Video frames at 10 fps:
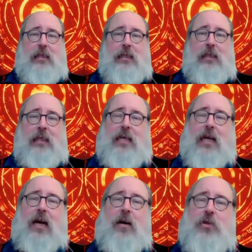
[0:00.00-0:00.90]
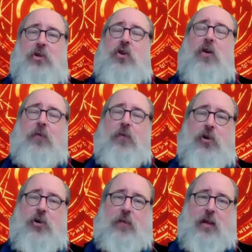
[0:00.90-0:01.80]
It is a calm and soft
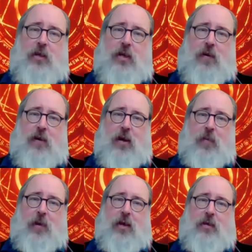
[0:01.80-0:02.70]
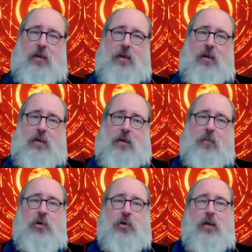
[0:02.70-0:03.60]
version of the hysteric because it is
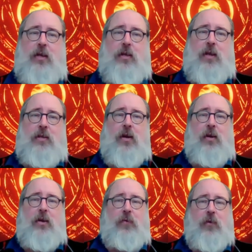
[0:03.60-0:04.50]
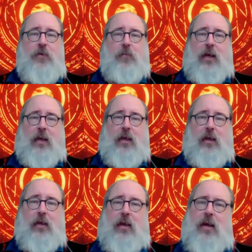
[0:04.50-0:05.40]
emotional nonsense utterly divorced from
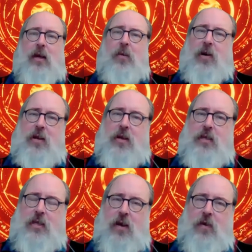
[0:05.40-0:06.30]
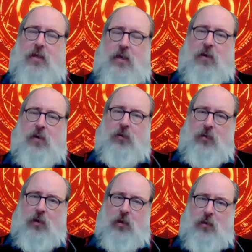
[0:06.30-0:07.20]
reality, but it doesn't sound hysterical to
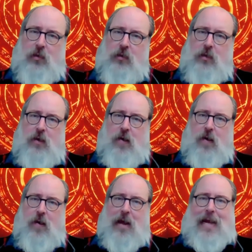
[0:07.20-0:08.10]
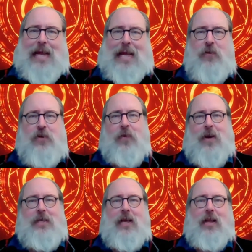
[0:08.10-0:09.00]
onlookers. If his
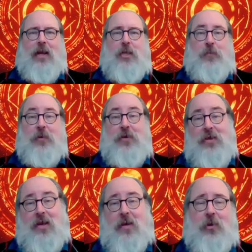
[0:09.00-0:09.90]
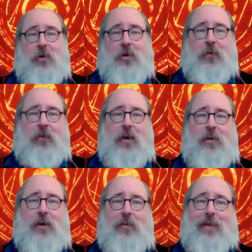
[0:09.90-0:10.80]
friends and allies pull the same rhetorical stunt
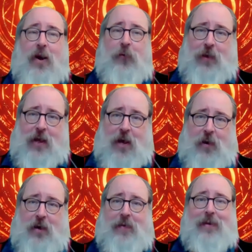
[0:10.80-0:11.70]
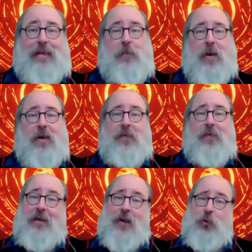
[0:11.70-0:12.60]
whenever they're floundering in the deep end of the
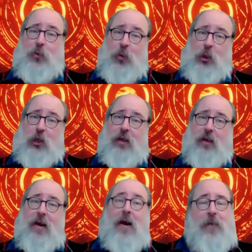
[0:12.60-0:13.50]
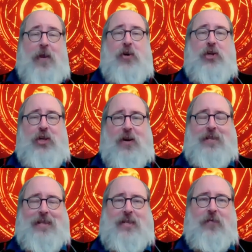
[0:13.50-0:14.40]
intellectual pool, their shared
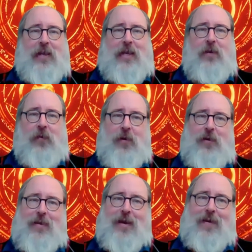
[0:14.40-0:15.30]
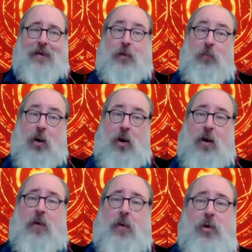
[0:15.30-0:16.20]
sense of guilt, their desire not to
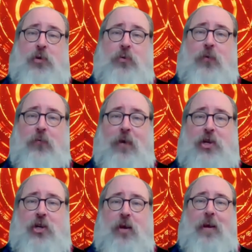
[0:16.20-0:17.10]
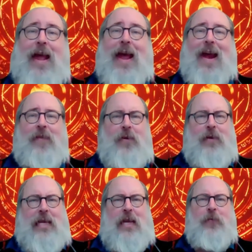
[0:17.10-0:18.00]
mar their mutual friendship, and their
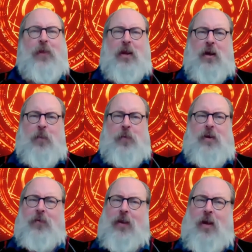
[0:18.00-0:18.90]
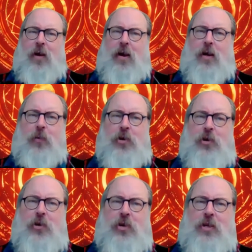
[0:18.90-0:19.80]
need for the company of like-minded
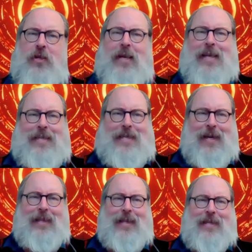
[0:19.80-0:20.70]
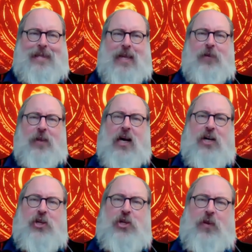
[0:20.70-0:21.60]
persons snugly and safely
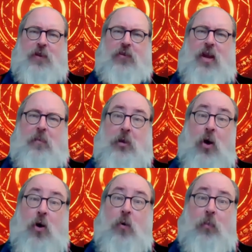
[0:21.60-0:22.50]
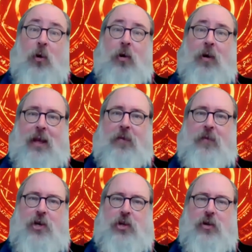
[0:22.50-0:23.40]
hutched on the same low moral
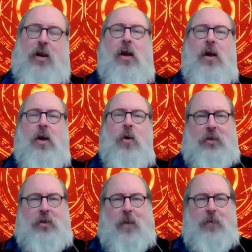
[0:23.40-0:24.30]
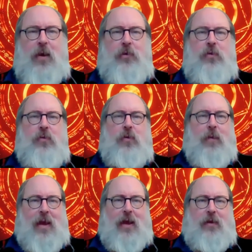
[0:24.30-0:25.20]
elevation will tempt them to
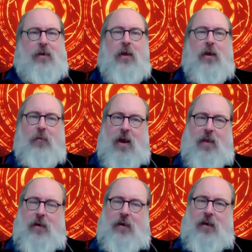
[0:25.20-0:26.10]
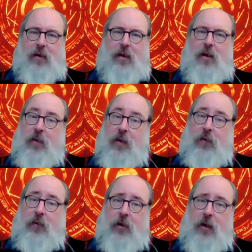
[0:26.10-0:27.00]
commend rather than condemn
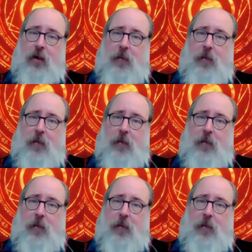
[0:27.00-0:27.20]
his trick.